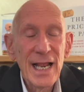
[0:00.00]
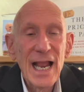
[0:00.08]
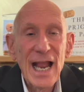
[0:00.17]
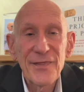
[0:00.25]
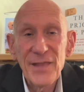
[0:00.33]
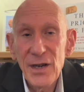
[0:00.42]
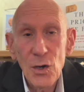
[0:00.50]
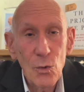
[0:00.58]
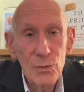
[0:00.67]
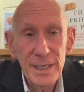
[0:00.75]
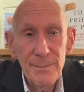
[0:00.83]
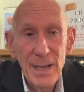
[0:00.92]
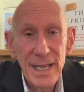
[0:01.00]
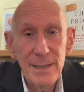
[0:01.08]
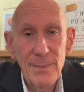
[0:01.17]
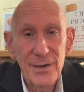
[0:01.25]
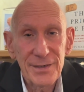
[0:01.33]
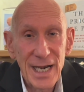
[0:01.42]
and then only paid
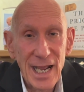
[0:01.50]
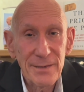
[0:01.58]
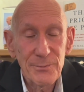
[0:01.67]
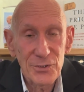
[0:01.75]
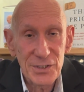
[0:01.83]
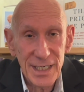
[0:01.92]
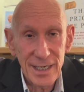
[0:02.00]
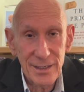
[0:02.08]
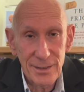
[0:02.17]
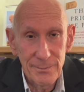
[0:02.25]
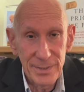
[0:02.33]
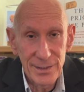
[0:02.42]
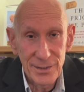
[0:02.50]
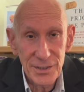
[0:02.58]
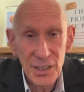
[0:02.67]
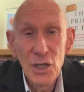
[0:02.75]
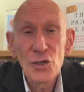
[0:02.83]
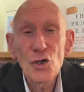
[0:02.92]
about 9% of the bills.
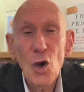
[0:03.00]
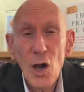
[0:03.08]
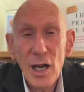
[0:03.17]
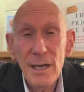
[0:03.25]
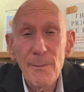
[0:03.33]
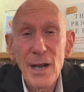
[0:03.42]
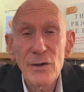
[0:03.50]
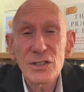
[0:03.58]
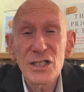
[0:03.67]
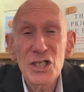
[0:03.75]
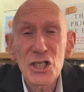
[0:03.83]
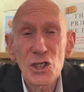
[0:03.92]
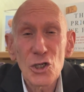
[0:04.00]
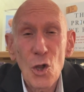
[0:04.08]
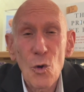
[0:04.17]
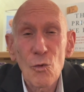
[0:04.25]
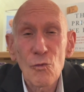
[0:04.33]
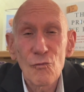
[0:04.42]
Talk about
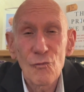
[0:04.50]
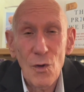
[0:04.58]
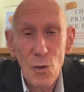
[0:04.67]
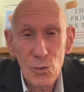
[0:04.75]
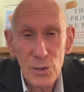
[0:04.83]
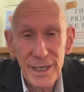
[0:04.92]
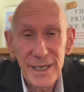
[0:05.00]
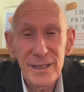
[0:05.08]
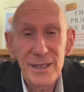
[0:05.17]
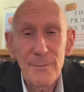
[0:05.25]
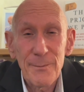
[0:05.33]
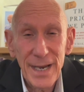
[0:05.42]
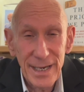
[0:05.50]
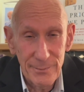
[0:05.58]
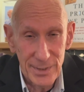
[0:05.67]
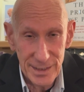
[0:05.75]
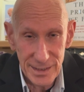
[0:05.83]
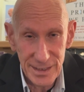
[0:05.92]
slow rolling the
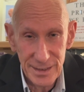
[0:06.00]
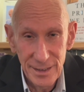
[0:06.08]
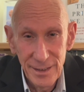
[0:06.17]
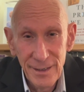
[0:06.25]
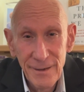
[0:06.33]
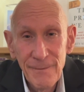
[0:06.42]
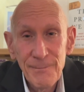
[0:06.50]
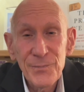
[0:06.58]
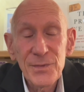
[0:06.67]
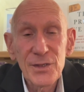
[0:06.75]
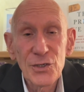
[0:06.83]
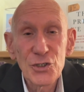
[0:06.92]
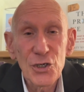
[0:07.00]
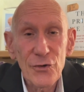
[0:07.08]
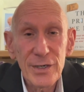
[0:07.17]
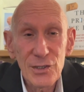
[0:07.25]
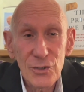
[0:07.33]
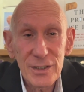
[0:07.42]
payments. The
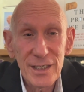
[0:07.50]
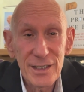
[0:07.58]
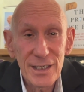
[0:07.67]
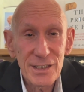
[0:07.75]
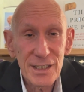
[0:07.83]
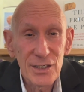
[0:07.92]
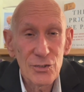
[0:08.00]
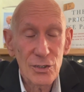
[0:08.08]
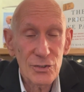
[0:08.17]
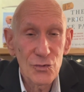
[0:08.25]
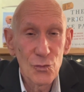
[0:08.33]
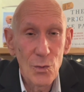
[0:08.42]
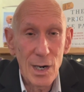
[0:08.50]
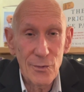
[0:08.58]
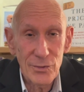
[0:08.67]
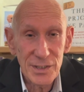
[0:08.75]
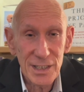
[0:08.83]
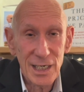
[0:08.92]
jury looked at this. They took 2
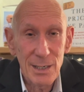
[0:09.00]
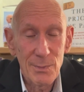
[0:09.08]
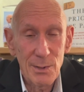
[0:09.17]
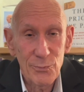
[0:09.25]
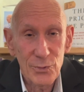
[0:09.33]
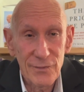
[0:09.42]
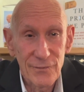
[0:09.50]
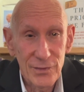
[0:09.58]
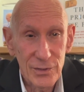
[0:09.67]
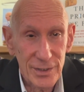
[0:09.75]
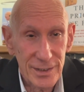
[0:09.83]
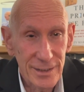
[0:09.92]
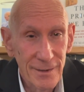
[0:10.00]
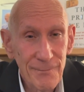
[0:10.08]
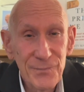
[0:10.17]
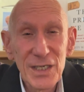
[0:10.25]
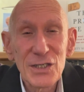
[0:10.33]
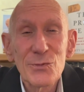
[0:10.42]
hours to come up with a verdict.
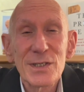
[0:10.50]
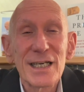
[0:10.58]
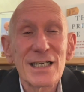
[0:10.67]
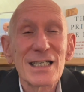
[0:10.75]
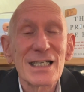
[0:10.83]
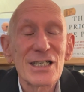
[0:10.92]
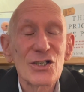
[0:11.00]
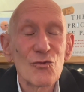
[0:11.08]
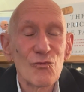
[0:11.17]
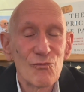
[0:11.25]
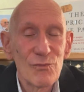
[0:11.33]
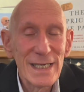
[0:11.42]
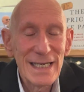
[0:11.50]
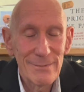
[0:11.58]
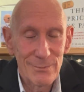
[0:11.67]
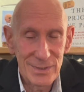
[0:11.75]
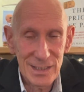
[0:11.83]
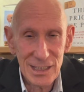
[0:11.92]
This was
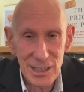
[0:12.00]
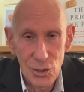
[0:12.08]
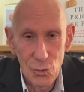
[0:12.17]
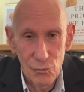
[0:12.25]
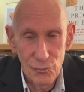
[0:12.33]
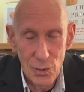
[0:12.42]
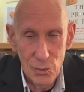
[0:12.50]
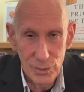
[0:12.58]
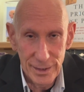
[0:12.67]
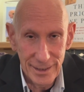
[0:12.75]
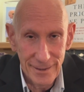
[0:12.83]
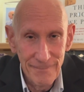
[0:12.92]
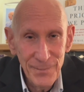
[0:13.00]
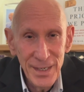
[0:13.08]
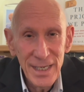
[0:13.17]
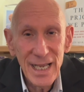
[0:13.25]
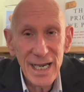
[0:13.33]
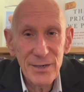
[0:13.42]
extreme slow rolling.
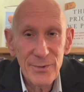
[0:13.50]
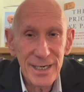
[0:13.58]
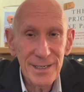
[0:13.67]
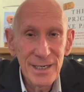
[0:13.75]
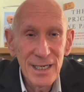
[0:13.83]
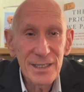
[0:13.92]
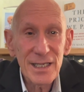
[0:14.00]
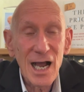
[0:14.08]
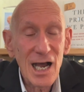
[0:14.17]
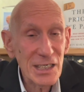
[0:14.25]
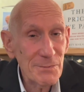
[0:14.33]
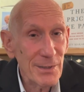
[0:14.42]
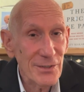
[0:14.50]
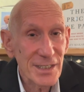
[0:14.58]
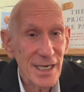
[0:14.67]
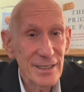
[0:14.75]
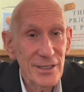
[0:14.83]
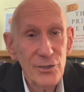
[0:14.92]
Anyway, the hospital
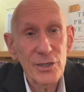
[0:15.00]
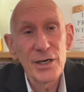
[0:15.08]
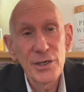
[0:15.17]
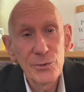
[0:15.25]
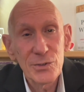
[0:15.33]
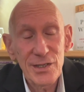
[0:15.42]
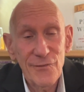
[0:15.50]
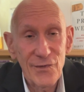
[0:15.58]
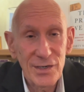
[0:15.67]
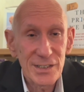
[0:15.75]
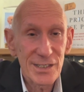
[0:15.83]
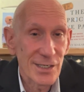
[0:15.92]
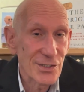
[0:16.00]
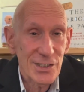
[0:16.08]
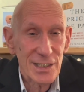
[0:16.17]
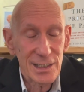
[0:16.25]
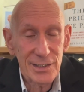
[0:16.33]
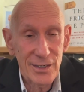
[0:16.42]
said they're going to use the funds to just
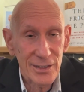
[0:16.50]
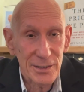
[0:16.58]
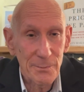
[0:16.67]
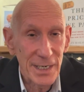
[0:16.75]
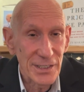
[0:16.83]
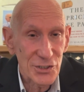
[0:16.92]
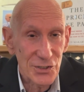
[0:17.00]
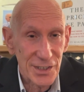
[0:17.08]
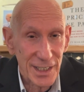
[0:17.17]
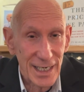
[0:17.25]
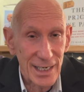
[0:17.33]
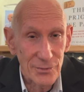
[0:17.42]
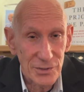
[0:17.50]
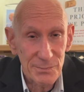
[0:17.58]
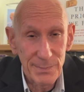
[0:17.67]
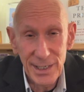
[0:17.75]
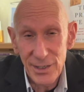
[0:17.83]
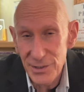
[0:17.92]
clear out the patient's accounts
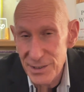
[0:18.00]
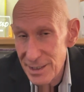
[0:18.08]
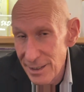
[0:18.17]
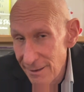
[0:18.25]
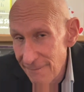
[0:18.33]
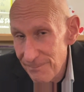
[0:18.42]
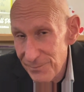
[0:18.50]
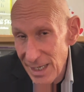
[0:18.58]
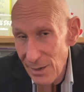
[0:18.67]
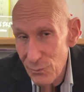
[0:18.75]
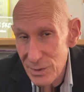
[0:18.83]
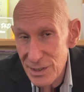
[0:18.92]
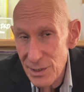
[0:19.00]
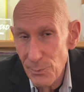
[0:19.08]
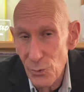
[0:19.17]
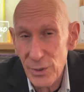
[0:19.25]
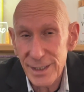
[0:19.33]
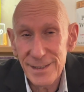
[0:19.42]
because that was the
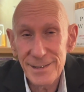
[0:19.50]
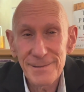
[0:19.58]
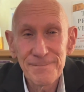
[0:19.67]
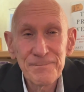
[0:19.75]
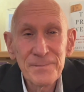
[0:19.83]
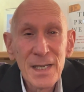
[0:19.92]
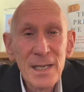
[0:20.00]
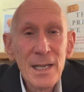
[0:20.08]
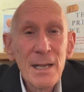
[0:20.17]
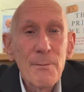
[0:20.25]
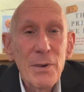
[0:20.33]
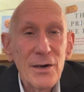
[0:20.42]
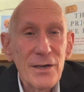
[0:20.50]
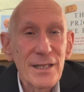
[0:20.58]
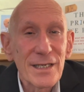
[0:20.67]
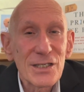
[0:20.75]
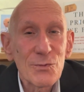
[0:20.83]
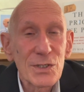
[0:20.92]
point. Part of
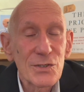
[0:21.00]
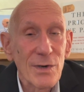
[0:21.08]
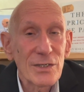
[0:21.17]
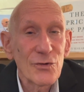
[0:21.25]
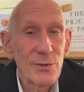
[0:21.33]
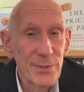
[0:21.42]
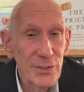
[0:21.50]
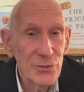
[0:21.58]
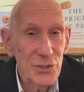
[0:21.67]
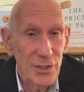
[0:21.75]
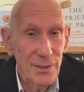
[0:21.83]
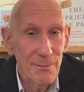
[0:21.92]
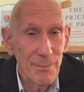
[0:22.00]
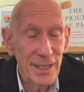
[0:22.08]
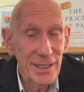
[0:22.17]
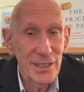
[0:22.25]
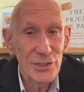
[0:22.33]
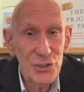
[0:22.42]
this was retribution by
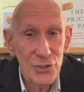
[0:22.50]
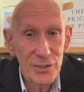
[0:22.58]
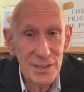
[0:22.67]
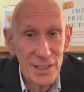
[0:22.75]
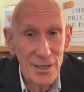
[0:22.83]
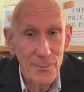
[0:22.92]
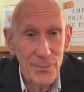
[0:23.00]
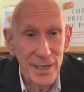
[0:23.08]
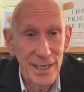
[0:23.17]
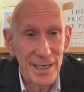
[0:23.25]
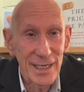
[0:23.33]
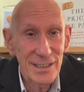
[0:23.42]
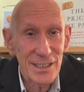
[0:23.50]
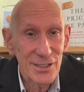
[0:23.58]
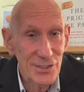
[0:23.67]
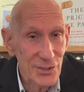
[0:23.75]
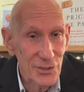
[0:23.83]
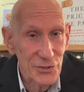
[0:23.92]
the insurance company against the
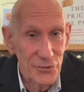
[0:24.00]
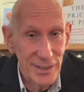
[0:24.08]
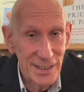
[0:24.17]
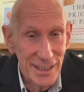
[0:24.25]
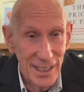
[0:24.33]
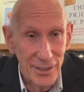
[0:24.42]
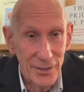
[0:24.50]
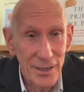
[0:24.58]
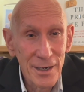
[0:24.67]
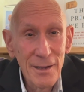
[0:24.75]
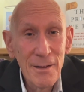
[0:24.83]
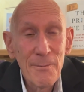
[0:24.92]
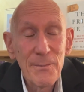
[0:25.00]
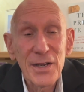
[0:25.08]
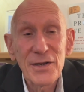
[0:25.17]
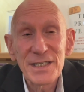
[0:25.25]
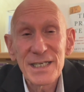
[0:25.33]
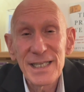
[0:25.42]
surgery center
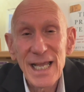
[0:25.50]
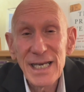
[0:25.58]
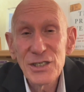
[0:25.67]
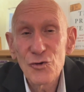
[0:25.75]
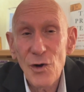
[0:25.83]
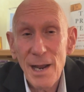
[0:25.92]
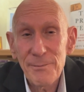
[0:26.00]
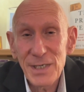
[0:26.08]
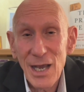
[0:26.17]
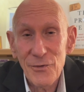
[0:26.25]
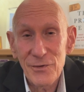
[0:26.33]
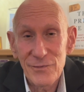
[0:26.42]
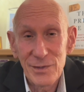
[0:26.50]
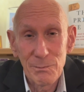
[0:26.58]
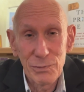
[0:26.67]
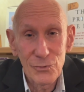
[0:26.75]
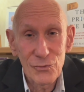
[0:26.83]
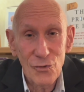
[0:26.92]
because they dropped out of the
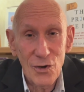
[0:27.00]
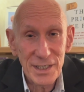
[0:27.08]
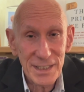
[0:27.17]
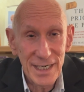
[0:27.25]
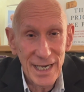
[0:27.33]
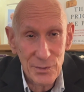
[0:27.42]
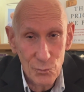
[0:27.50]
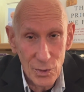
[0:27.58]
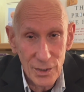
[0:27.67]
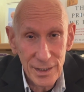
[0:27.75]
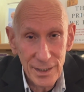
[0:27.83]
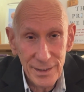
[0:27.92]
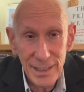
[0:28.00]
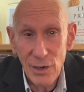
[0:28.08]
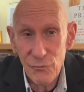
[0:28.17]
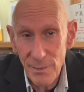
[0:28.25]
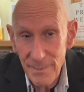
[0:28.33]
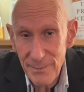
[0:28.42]
Blue Cross network. Now
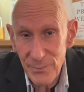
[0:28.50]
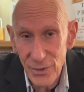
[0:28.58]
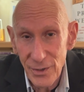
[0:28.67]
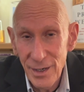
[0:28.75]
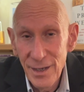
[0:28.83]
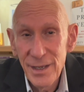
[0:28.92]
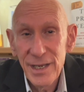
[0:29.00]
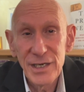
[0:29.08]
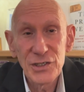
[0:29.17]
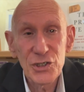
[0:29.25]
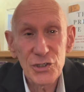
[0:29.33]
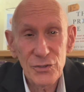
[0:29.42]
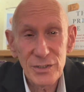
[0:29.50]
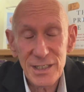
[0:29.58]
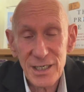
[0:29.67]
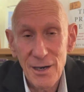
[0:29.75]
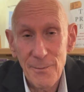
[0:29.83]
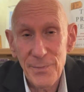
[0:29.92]
remember, insurance
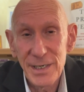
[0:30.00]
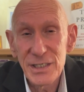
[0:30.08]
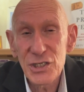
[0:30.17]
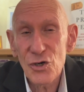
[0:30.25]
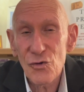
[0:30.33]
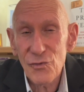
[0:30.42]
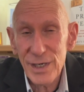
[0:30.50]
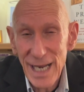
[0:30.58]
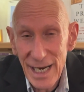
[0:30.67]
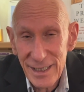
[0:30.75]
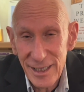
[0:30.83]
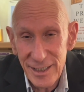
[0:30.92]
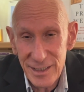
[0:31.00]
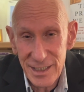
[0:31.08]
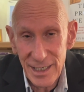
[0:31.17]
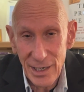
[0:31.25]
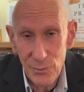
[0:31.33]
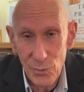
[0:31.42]
companies create these
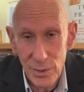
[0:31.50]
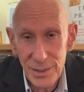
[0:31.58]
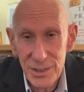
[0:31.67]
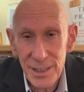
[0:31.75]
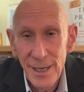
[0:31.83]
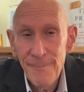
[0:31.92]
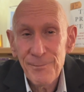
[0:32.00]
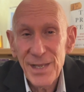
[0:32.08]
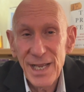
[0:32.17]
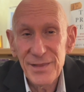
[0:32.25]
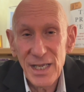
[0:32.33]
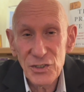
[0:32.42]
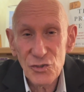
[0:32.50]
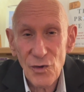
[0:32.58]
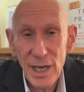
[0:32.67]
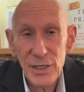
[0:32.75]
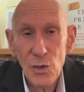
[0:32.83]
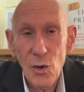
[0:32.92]
networks and then
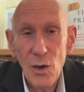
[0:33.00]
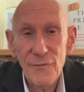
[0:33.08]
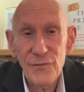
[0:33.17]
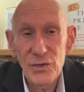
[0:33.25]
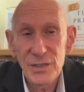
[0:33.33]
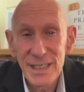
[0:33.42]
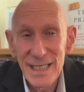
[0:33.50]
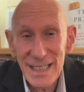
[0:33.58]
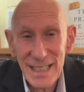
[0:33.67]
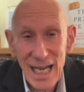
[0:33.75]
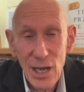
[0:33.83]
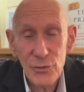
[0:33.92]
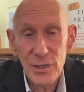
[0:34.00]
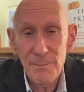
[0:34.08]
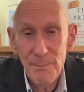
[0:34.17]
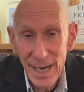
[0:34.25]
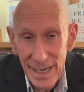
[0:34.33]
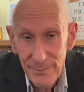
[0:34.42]
try to offer discounted
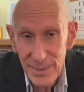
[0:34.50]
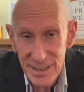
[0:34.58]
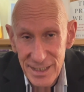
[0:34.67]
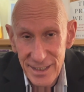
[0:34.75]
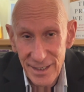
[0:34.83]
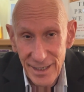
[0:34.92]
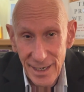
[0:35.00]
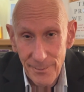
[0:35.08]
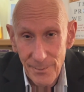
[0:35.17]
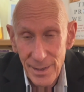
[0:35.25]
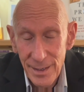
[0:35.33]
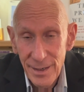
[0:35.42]
payments to them